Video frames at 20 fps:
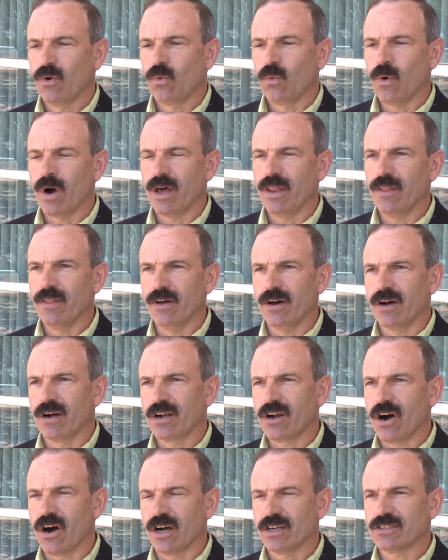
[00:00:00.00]
what the
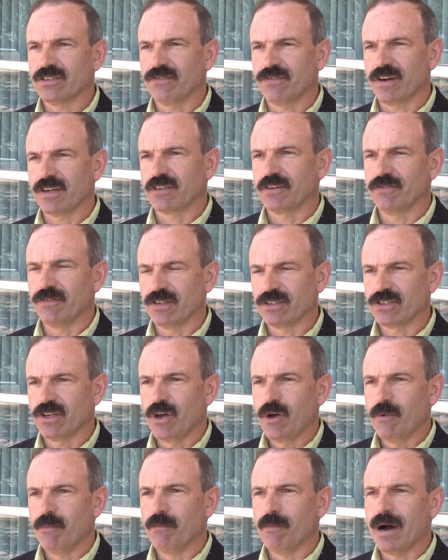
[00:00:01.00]
cost effectiveness
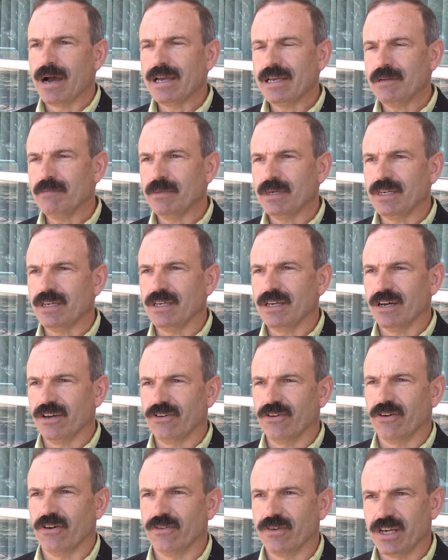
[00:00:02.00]
might be
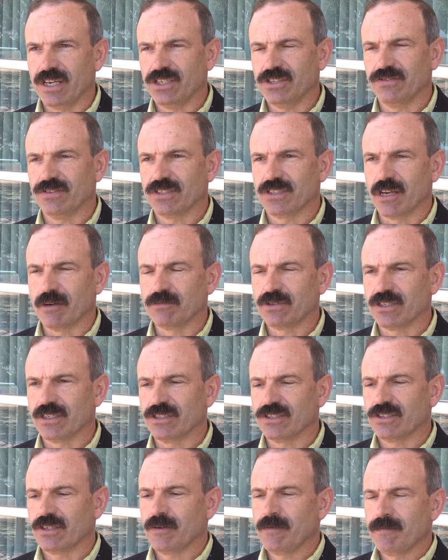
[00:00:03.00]
under a range of
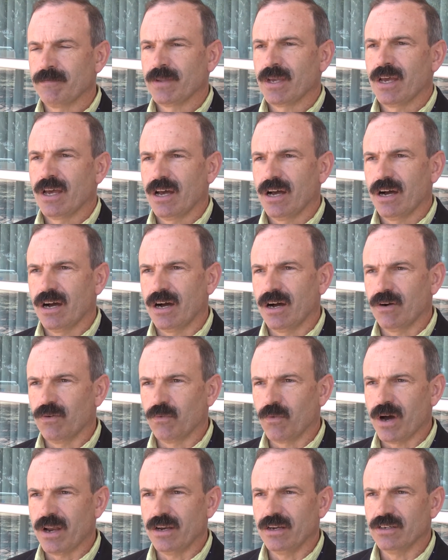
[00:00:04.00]
assumptions.
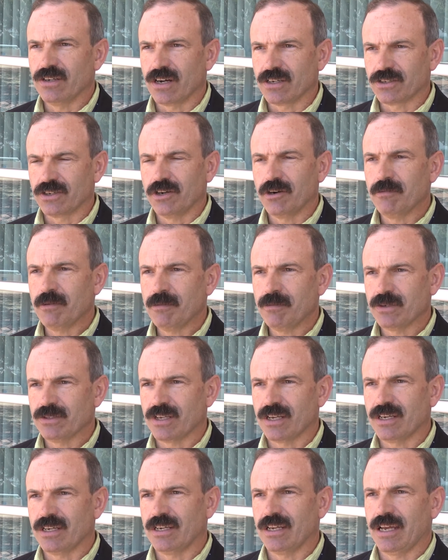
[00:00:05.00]
What Dr. Herman
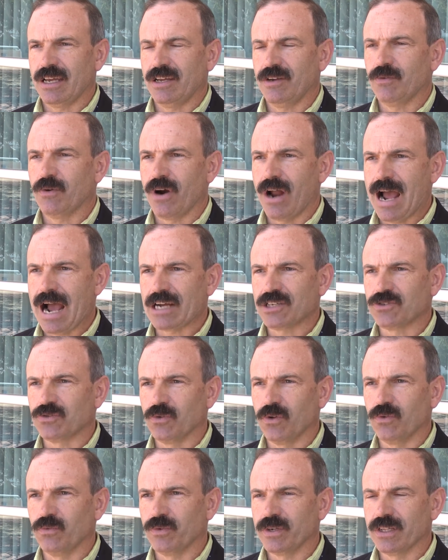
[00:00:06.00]
presented today were
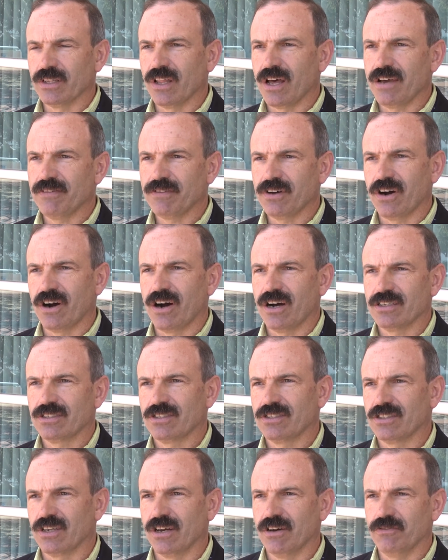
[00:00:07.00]
actual real-life
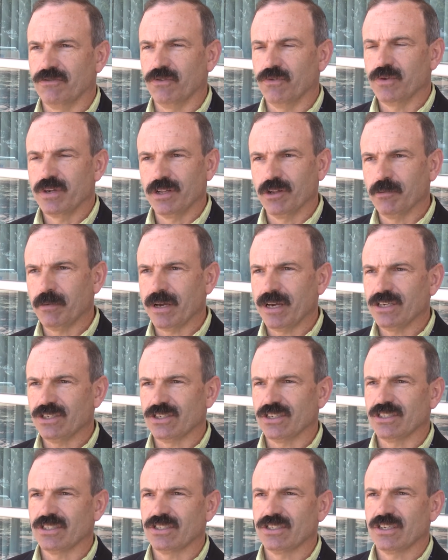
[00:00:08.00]
costs of real
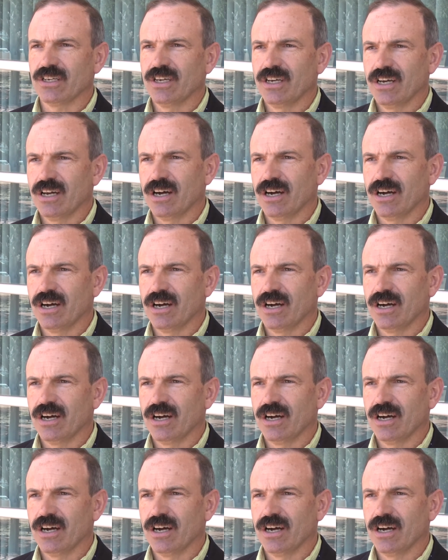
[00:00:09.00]
patients